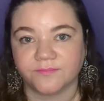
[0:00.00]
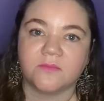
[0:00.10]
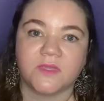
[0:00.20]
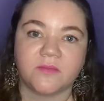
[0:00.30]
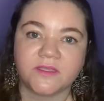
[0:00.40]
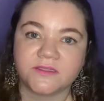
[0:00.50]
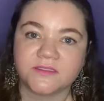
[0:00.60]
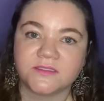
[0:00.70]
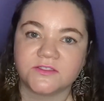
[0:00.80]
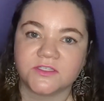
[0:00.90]
Maybe
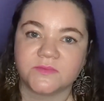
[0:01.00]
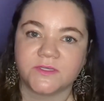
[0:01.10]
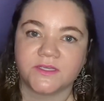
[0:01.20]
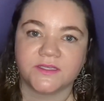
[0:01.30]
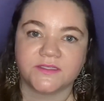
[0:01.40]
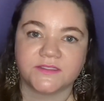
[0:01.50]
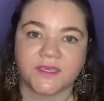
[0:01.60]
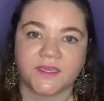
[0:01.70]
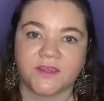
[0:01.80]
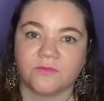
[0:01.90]
this is just because
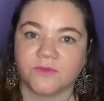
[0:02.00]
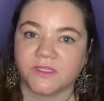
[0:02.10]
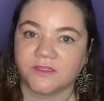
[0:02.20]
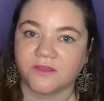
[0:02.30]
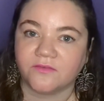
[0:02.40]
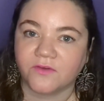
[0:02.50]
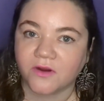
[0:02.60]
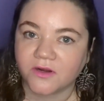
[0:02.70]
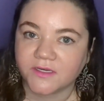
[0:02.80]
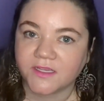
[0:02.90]
I really love
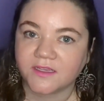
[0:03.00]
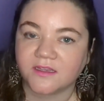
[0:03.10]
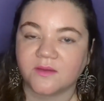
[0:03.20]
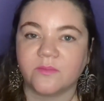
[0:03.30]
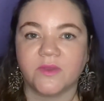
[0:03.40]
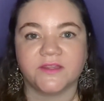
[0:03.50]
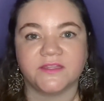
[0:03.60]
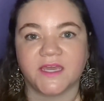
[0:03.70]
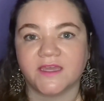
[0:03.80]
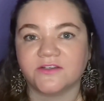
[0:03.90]
gardening, but
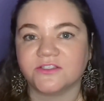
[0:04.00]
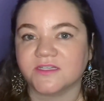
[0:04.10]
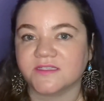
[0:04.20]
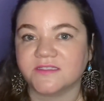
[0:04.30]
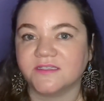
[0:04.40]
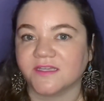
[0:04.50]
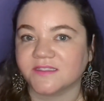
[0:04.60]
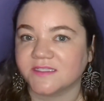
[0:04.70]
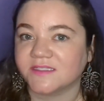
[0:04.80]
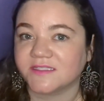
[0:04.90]
that just
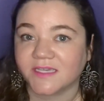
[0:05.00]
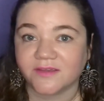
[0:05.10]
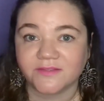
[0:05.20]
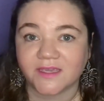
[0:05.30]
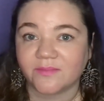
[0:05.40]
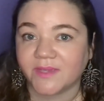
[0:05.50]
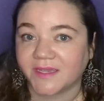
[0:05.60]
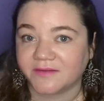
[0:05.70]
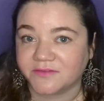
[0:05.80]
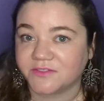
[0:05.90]
doesn't sound that
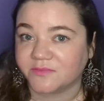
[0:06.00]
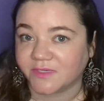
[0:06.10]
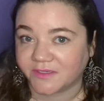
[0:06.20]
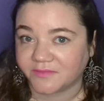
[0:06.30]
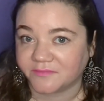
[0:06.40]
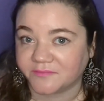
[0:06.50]
bad to me.